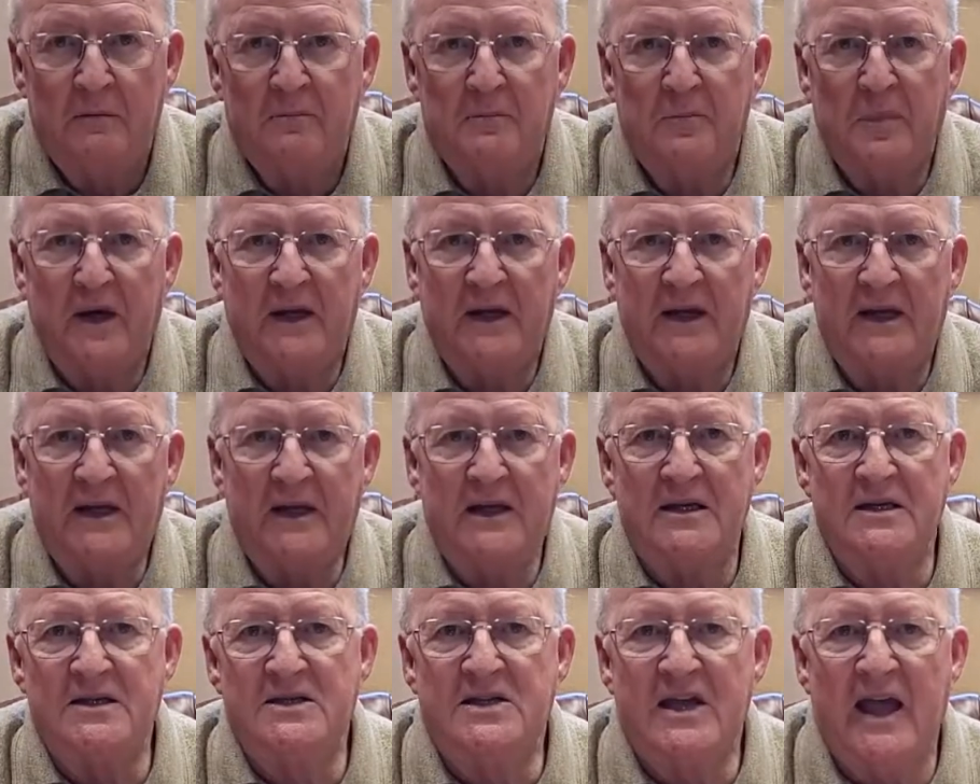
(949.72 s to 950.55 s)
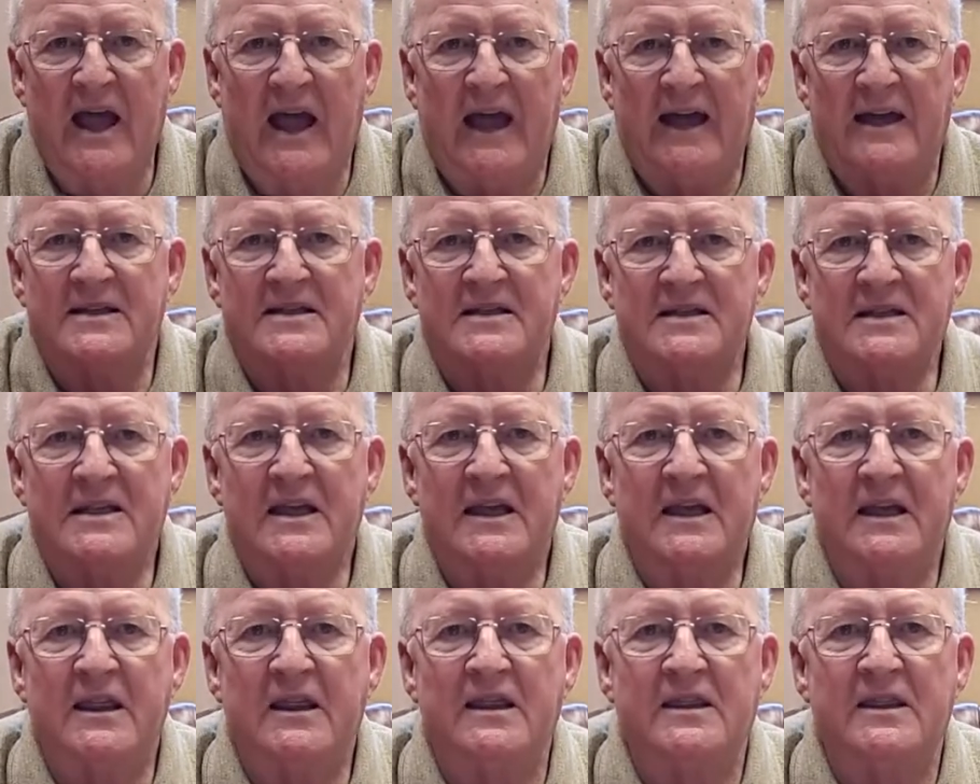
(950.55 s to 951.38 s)
But he is
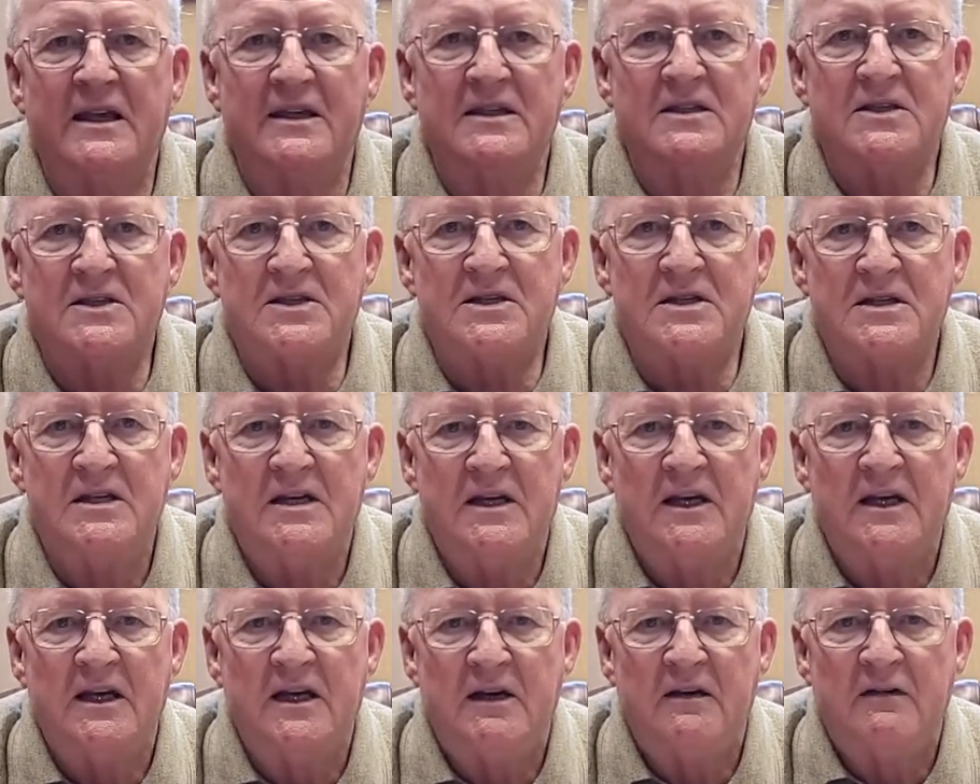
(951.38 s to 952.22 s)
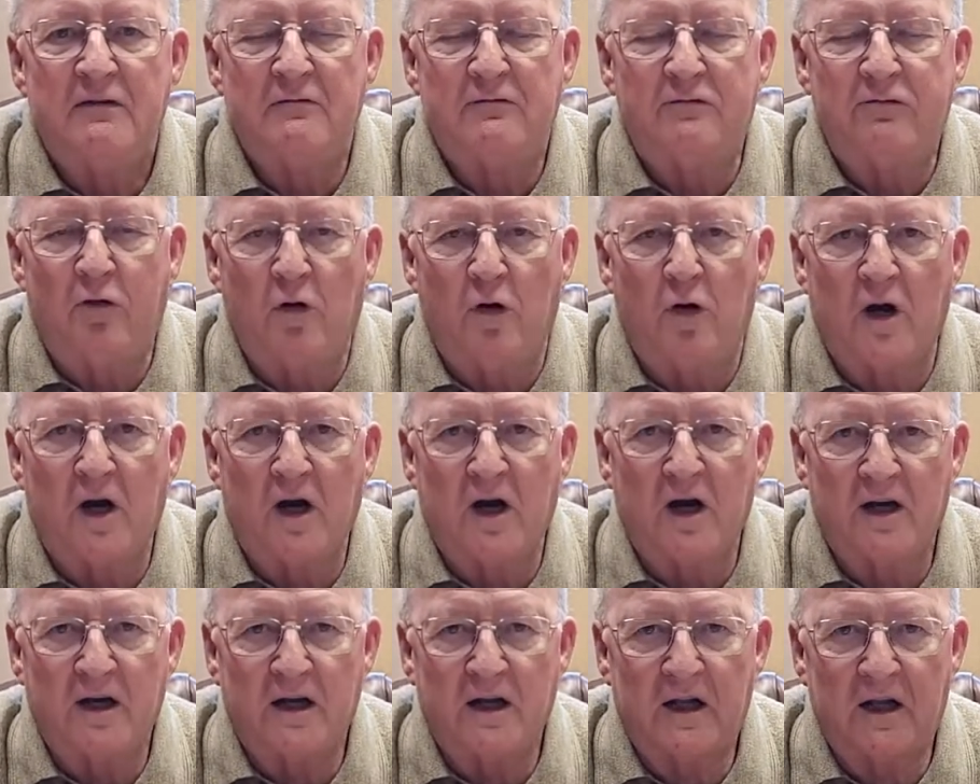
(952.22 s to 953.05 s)
asking this
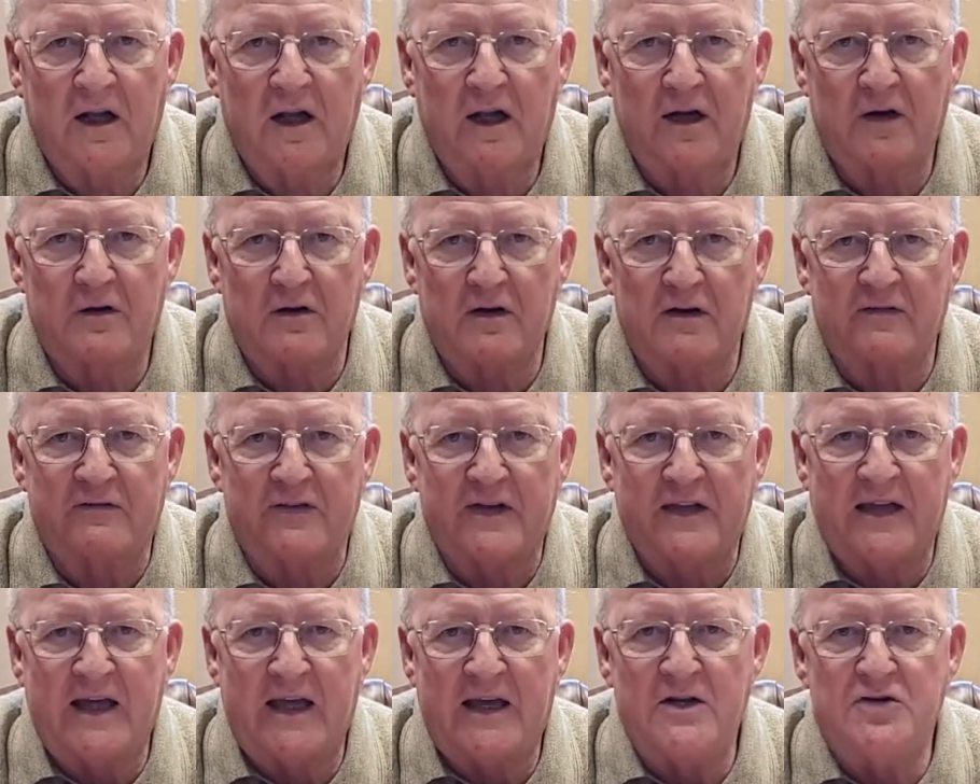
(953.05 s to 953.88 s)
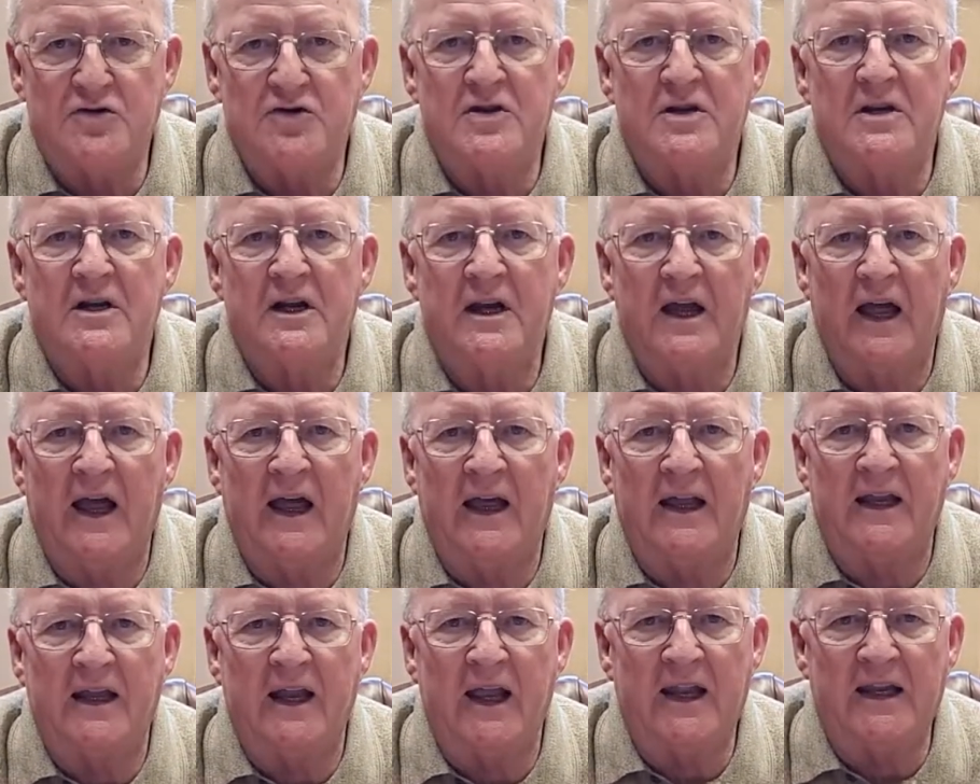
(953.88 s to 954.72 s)
for clarification
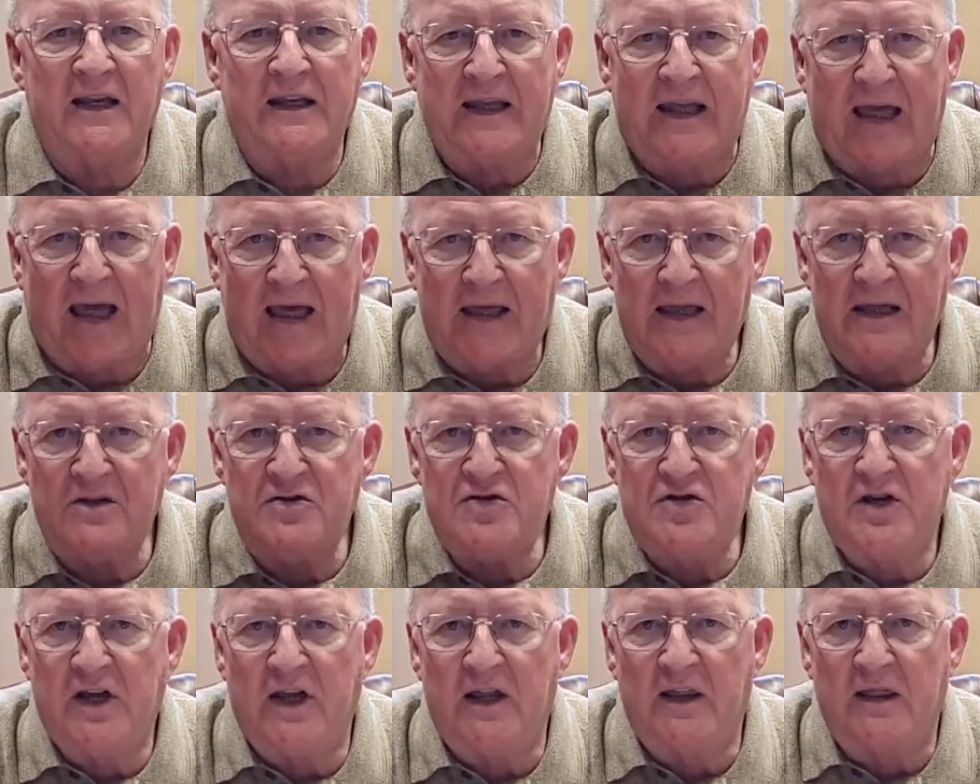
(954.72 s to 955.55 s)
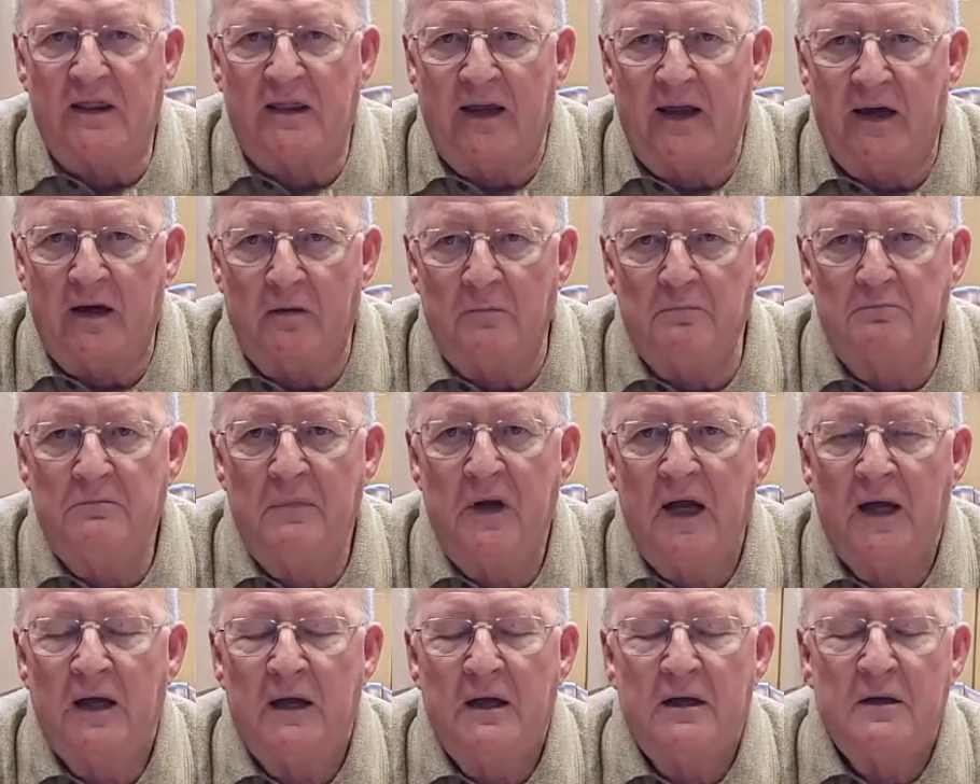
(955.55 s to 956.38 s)
and engaging them,
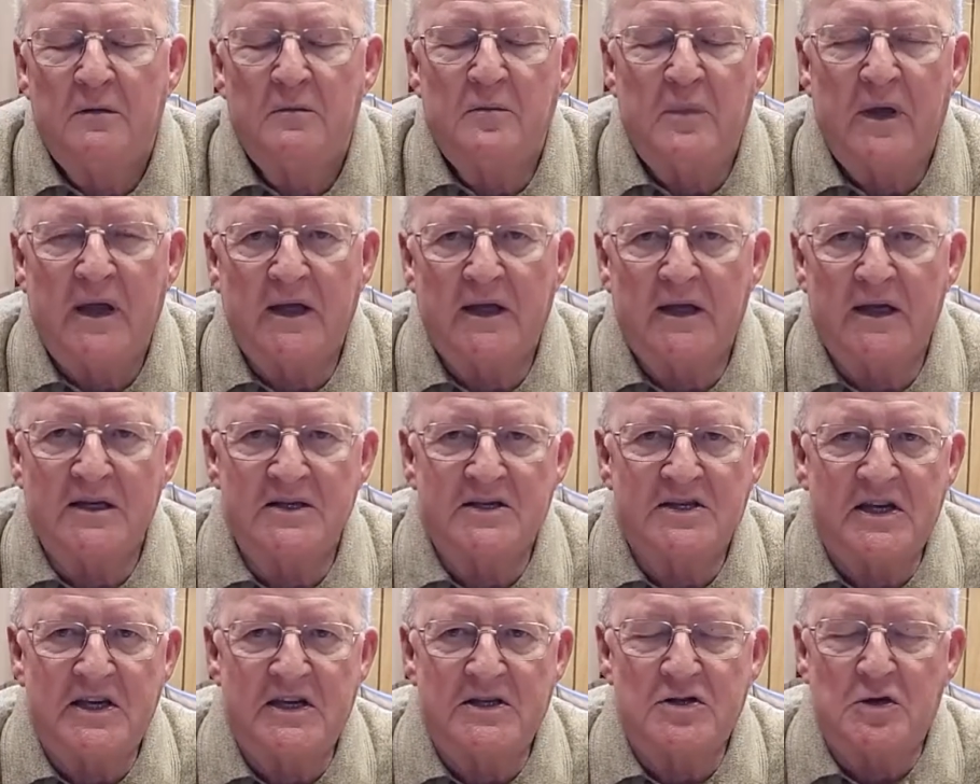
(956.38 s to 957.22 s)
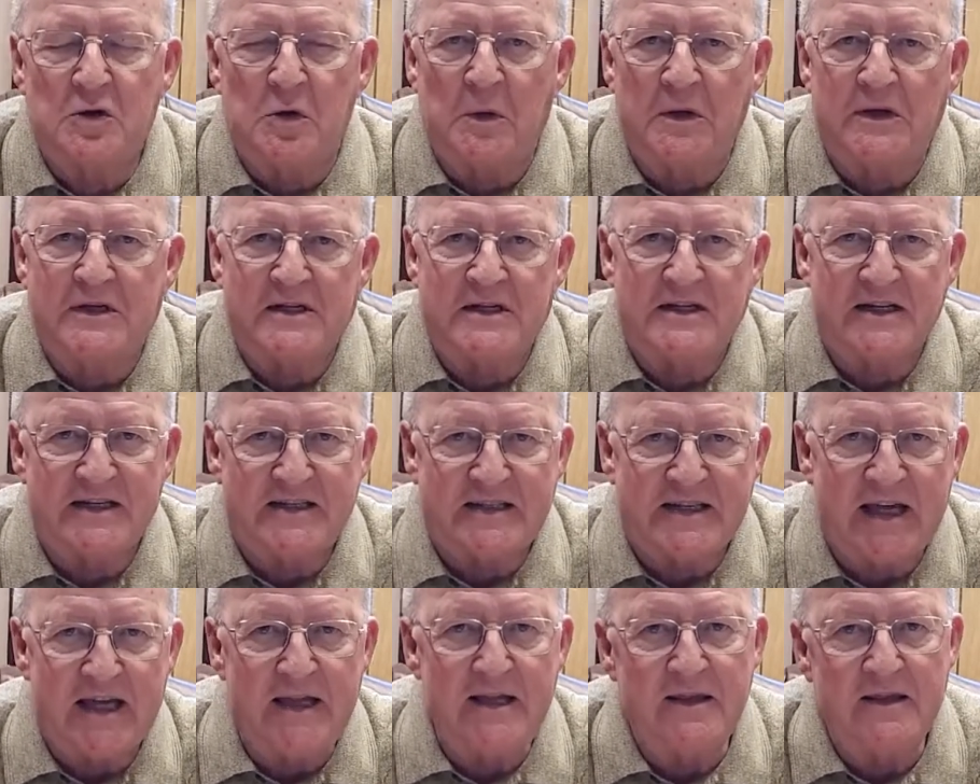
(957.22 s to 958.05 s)
because he's going to
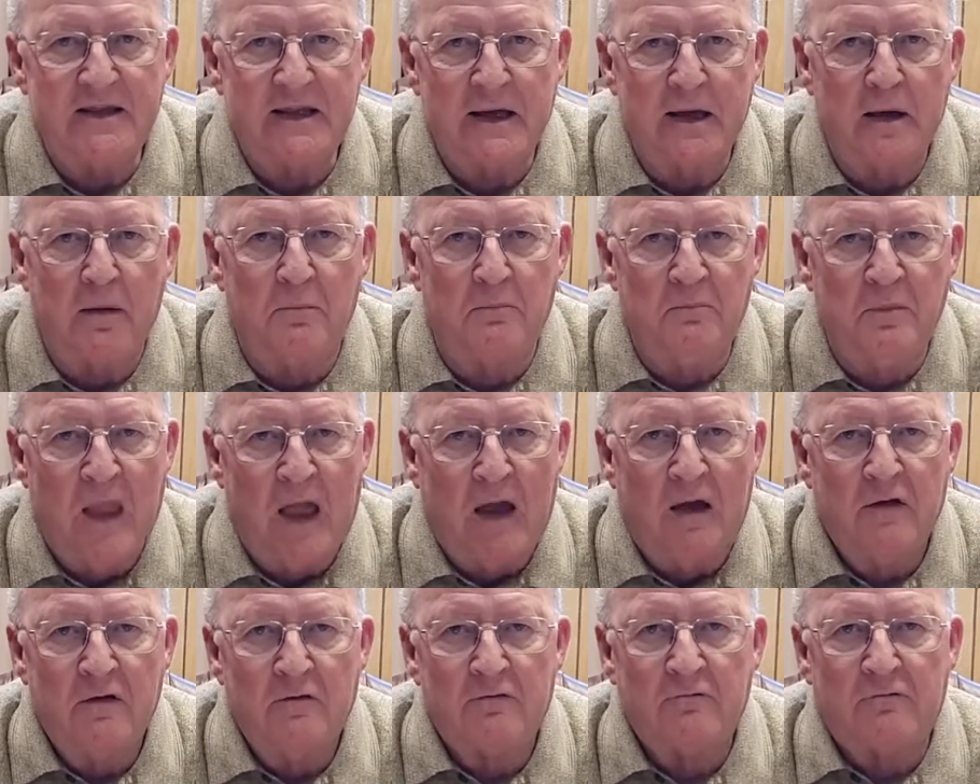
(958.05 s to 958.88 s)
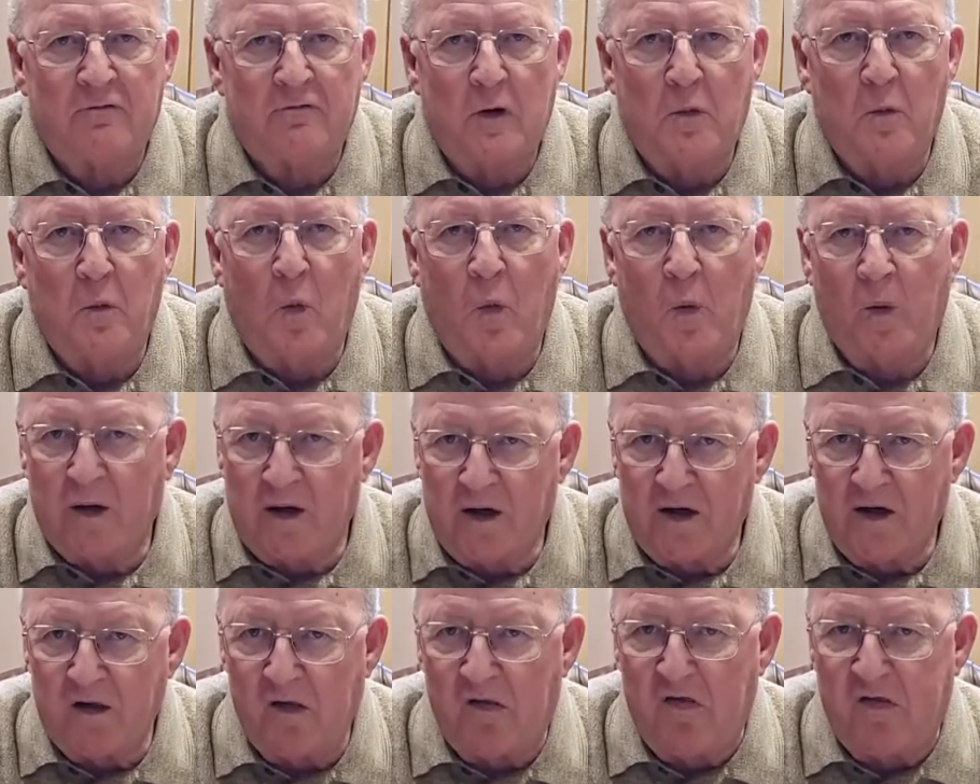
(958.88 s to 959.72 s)
take them from
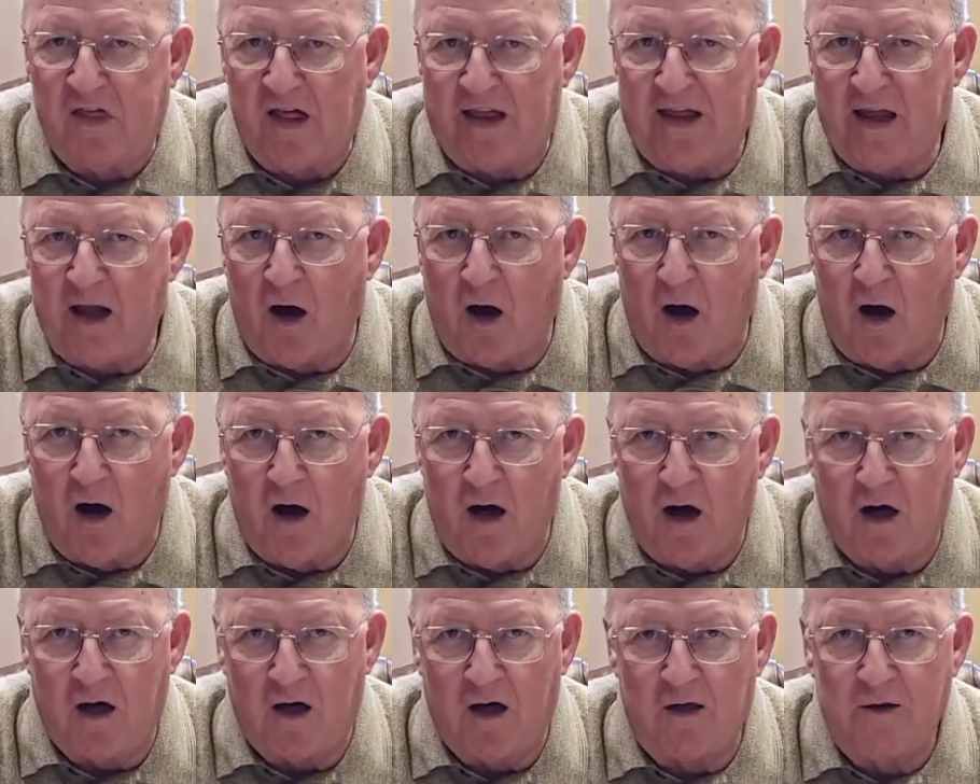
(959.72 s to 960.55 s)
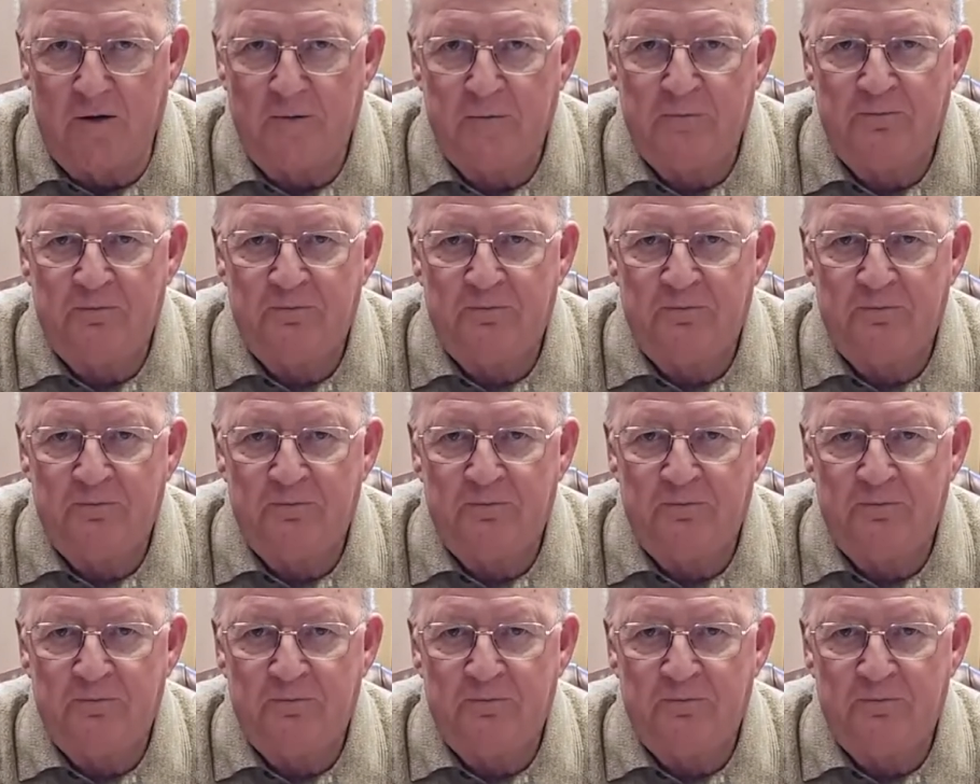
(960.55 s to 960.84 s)
where they are